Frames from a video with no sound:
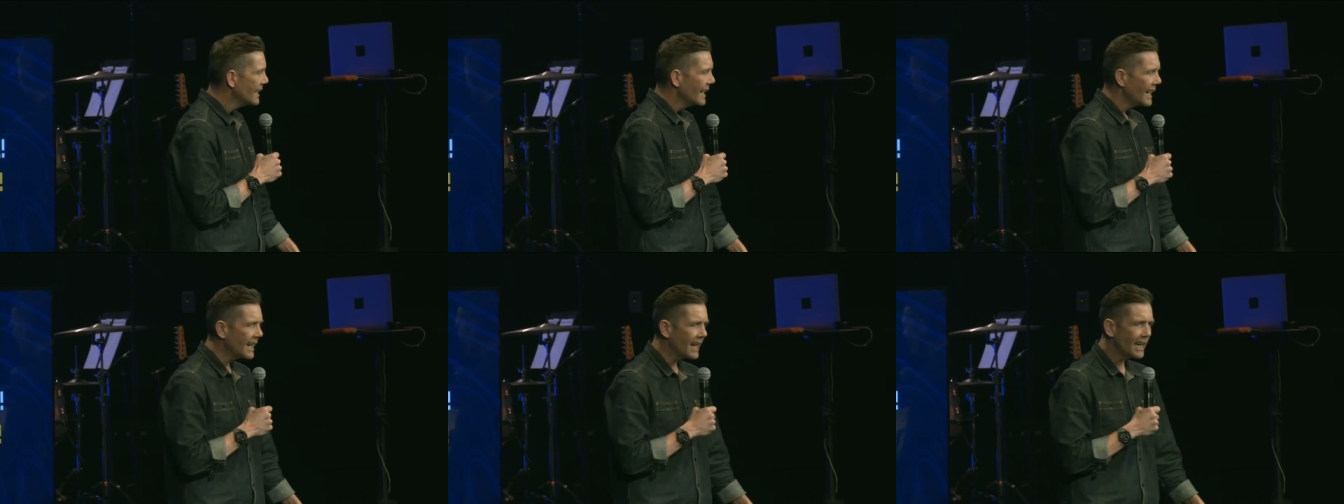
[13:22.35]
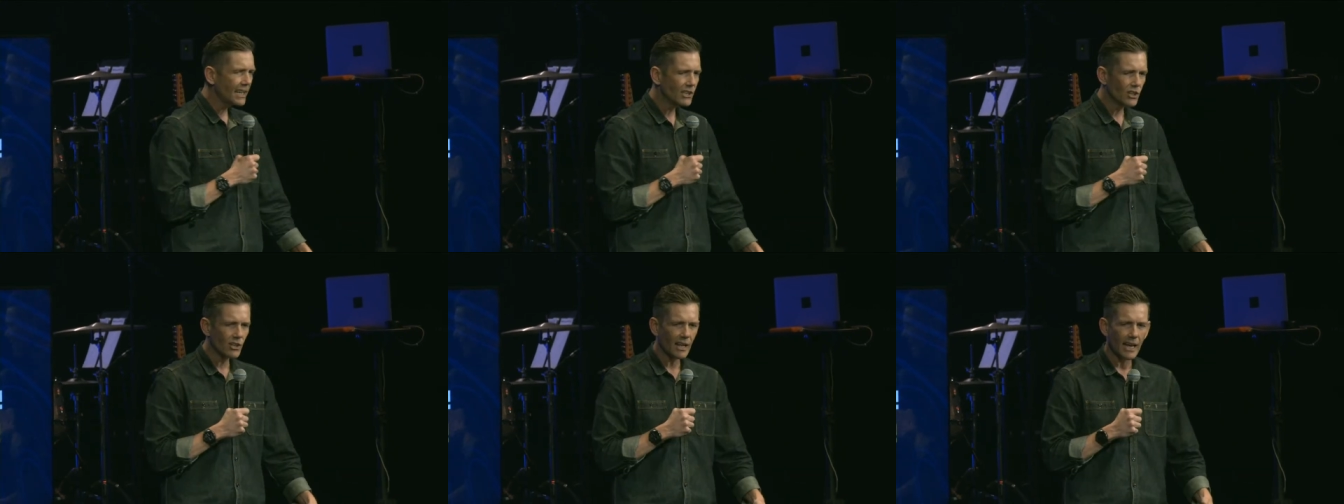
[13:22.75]
and
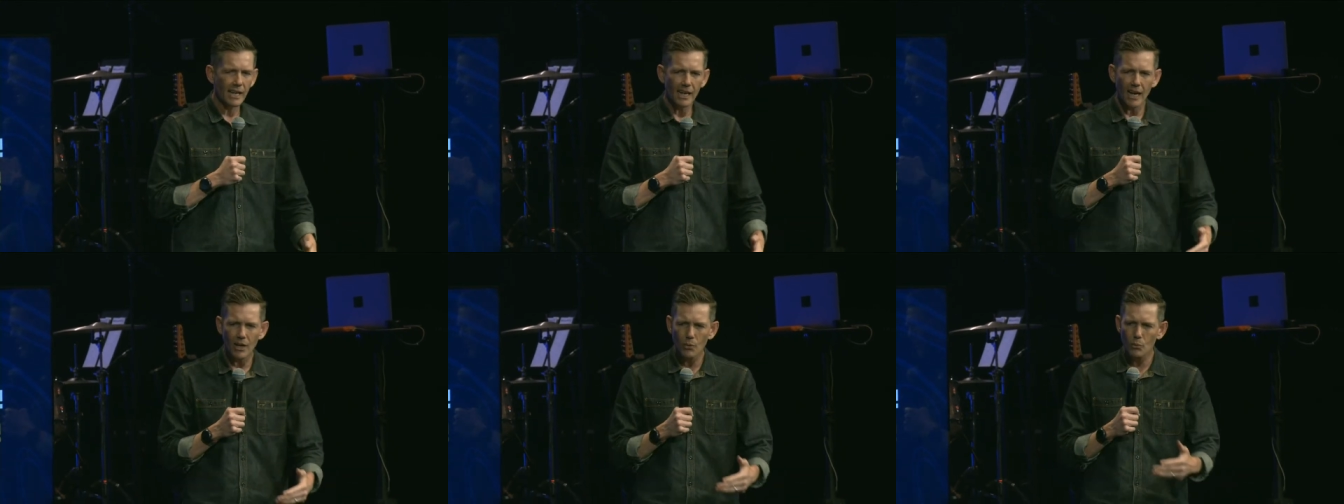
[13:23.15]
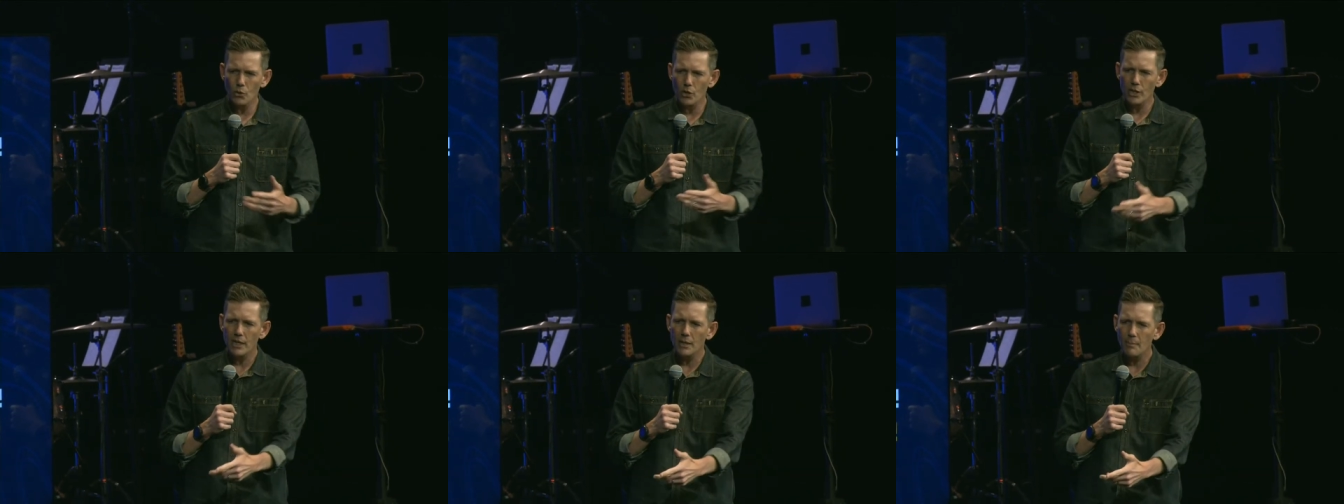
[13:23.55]
you're like kind of
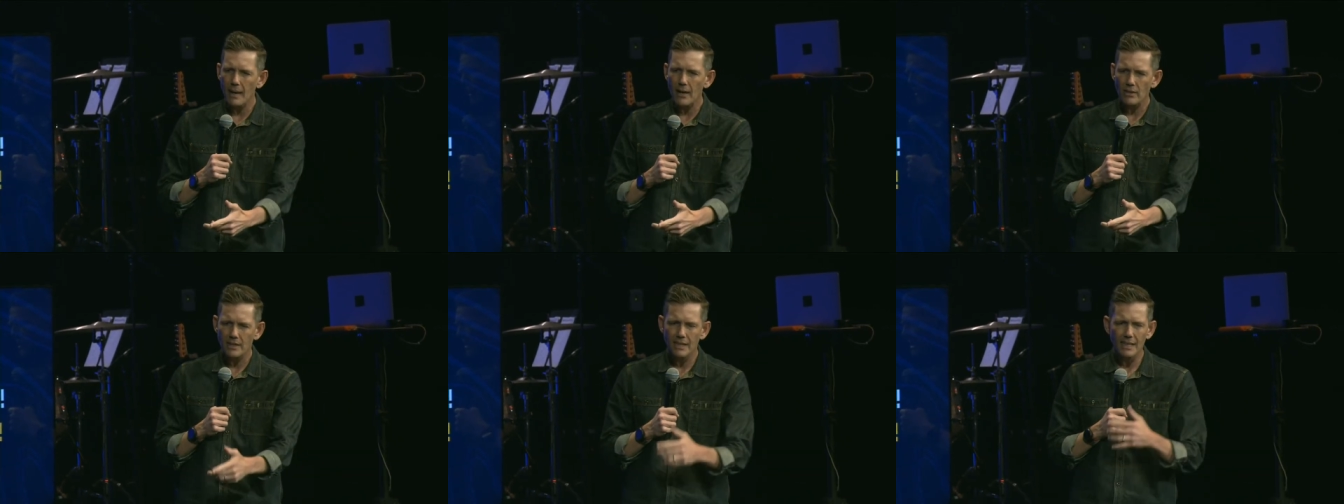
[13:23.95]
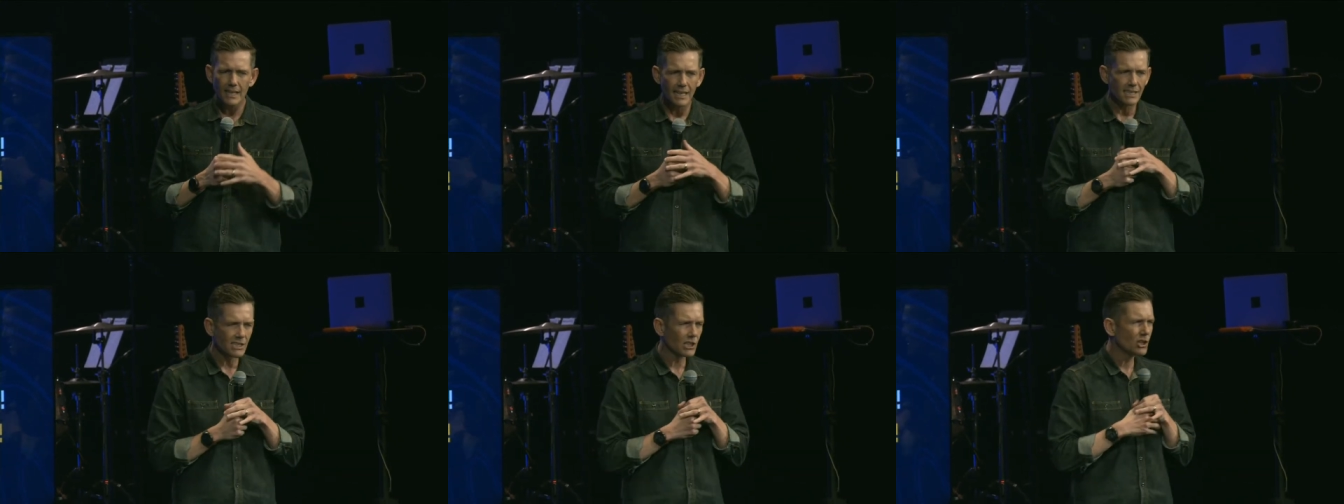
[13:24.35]
worried about
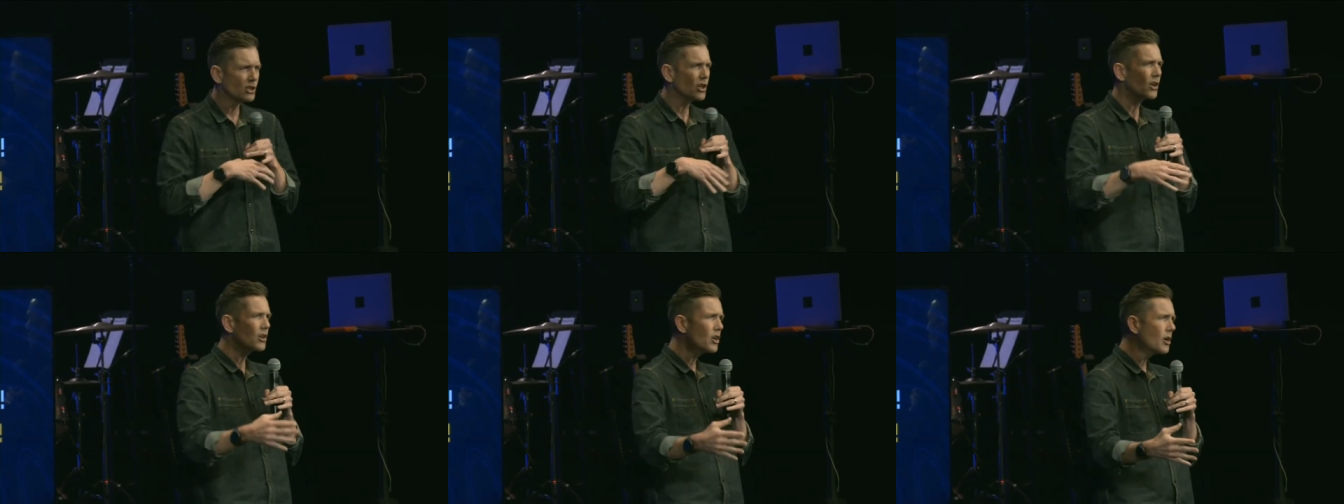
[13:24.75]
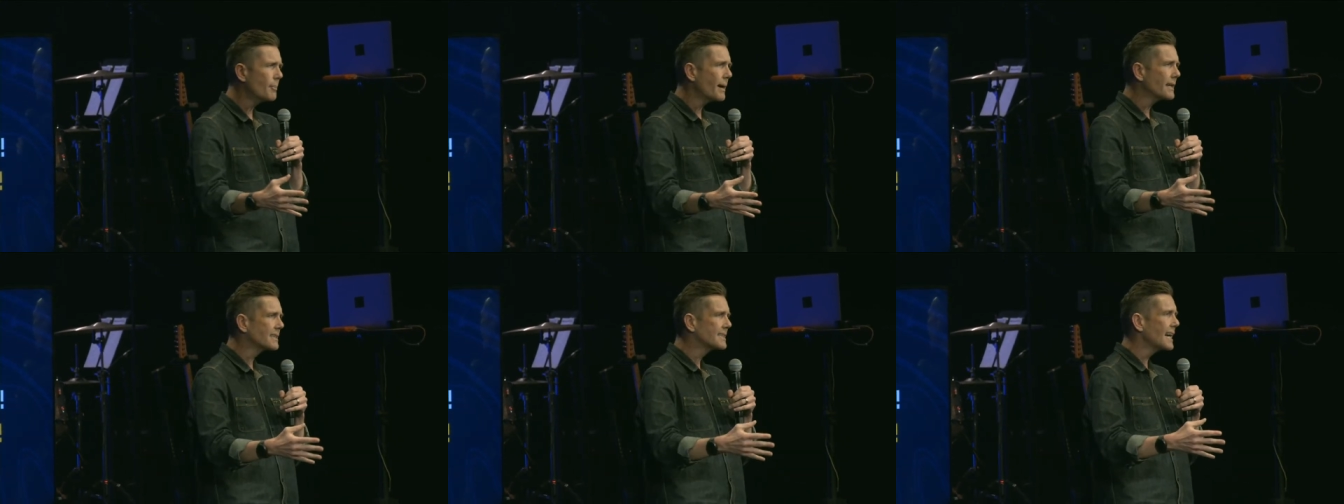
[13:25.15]
this, and you don't know
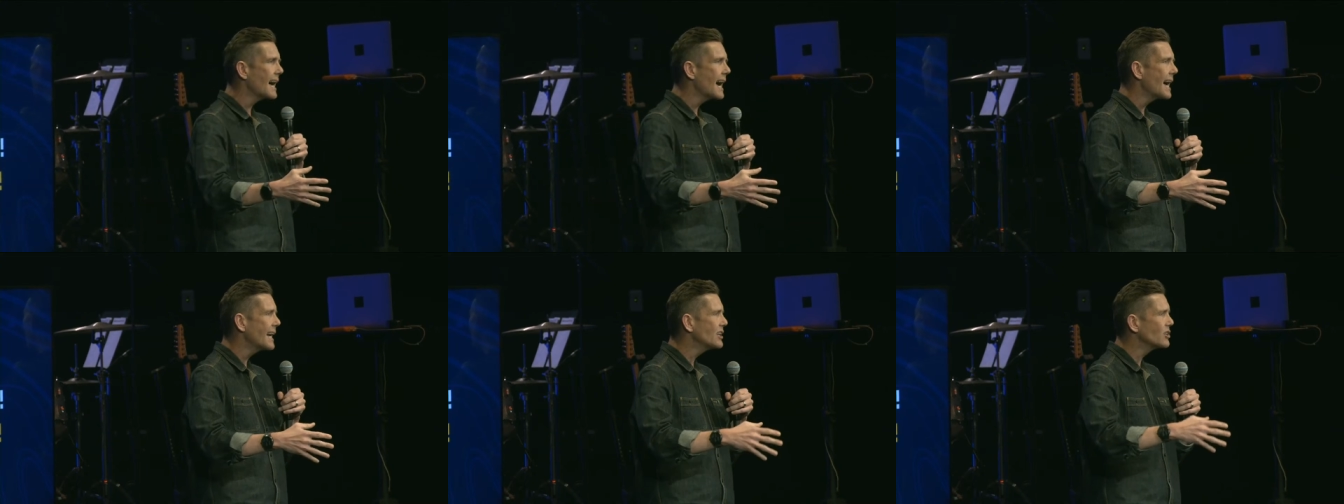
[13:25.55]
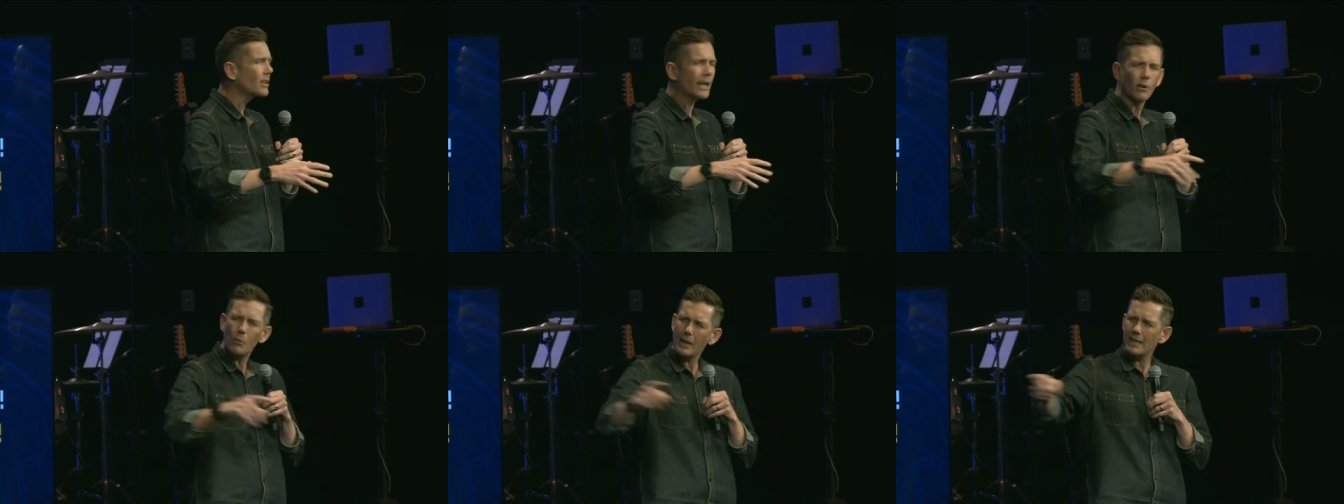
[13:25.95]
about that, and you're
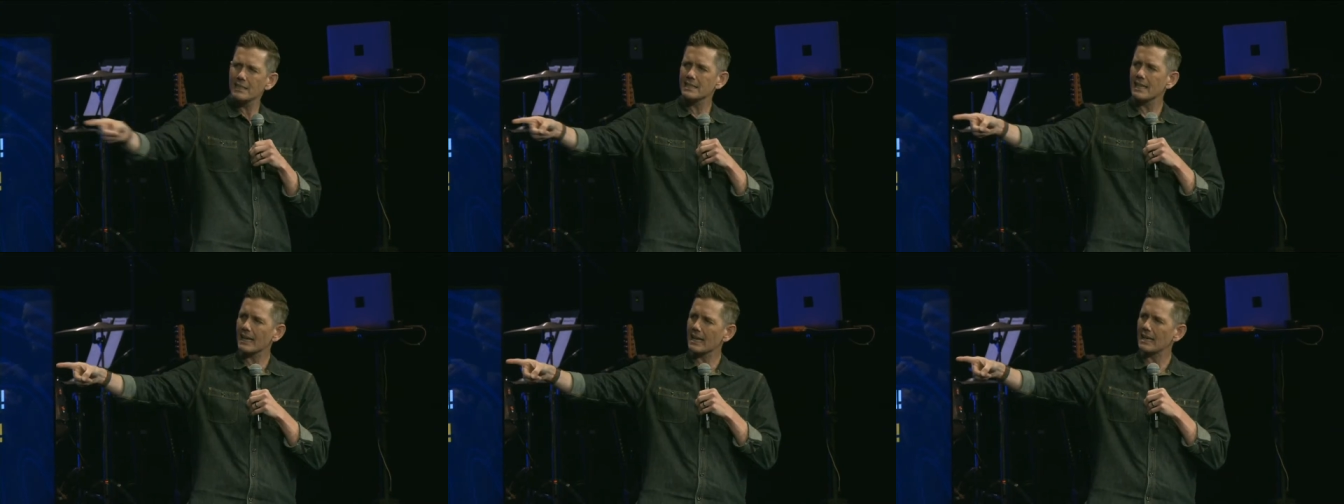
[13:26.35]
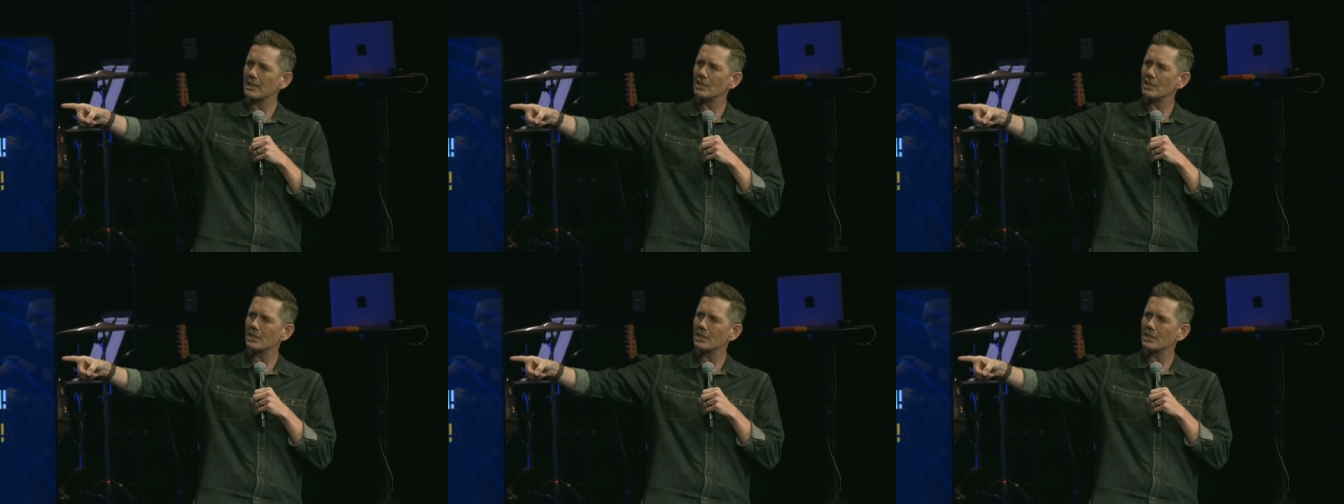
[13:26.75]
like, wait a second,